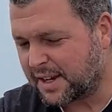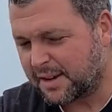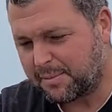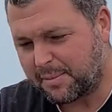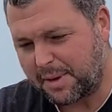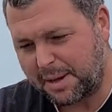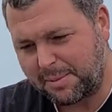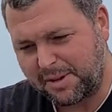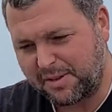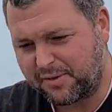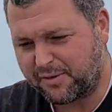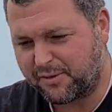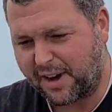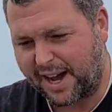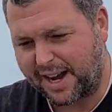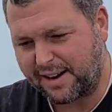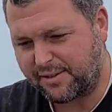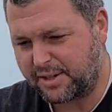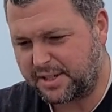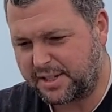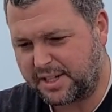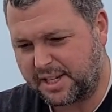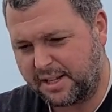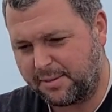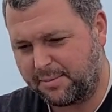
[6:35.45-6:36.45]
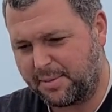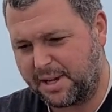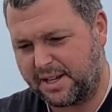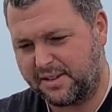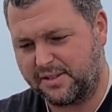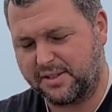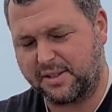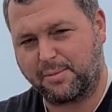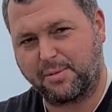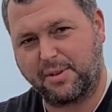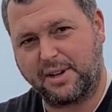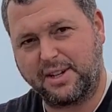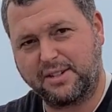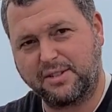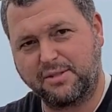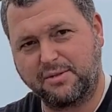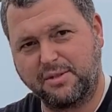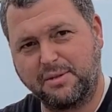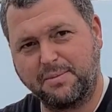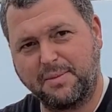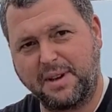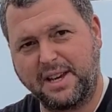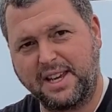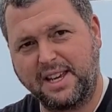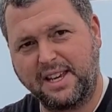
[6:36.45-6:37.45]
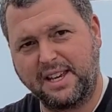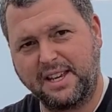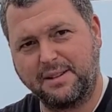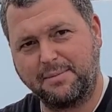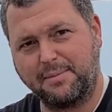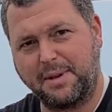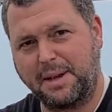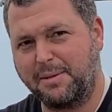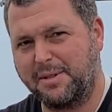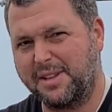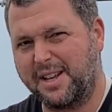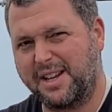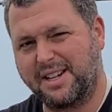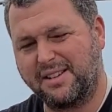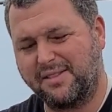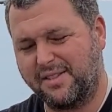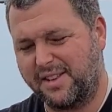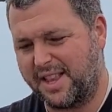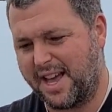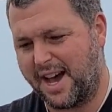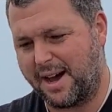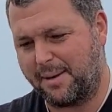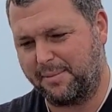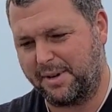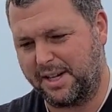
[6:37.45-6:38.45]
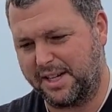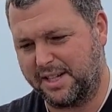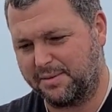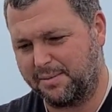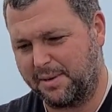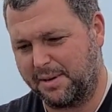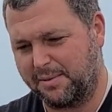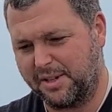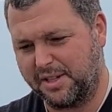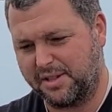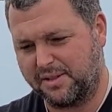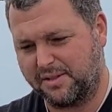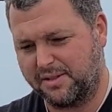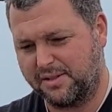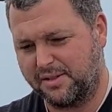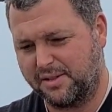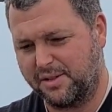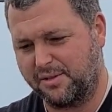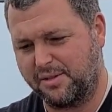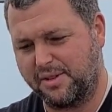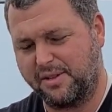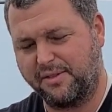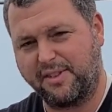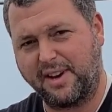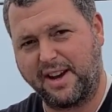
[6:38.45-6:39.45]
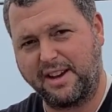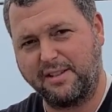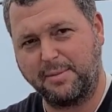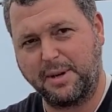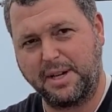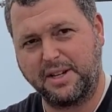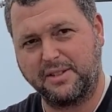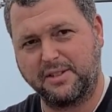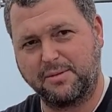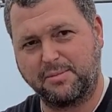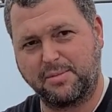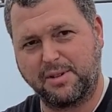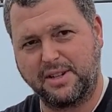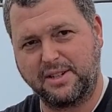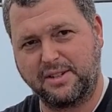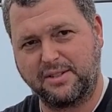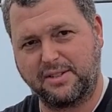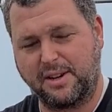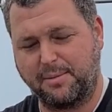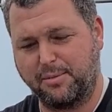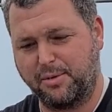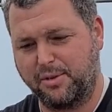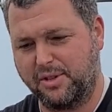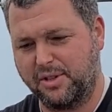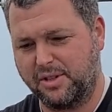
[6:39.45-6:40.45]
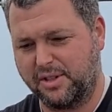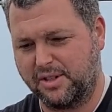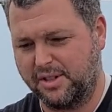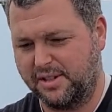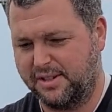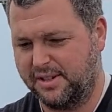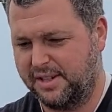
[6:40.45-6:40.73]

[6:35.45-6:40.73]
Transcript: 5 or 10 pounds of pressure with my hand, maybe not even that much, maybe 2 to 5 pounds of pressure I push.